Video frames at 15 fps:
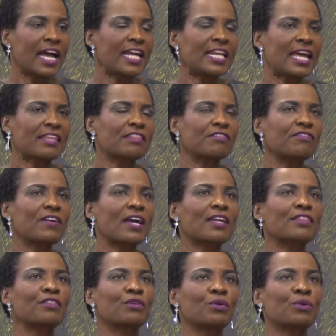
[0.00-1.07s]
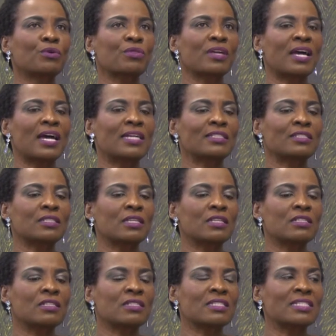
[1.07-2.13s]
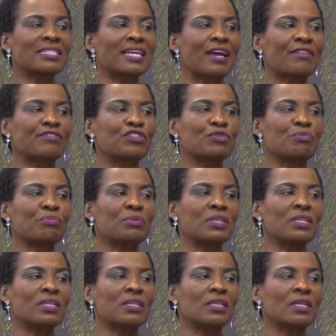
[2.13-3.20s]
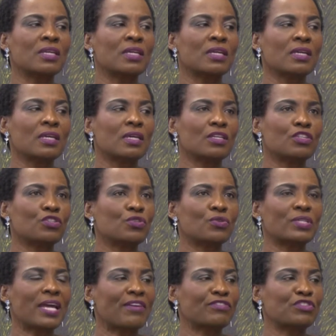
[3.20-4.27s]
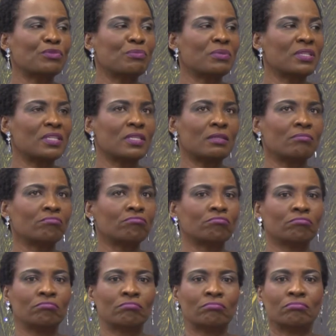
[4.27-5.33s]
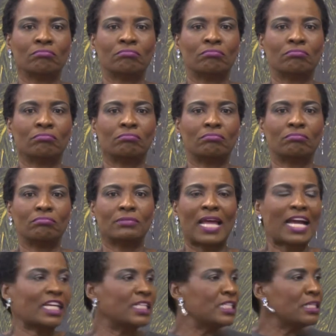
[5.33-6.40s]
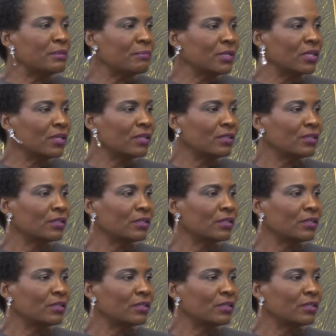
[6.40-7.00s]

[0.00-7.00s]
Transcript: I like the fact, though, that it doesn't have to be, you don't have to be academia.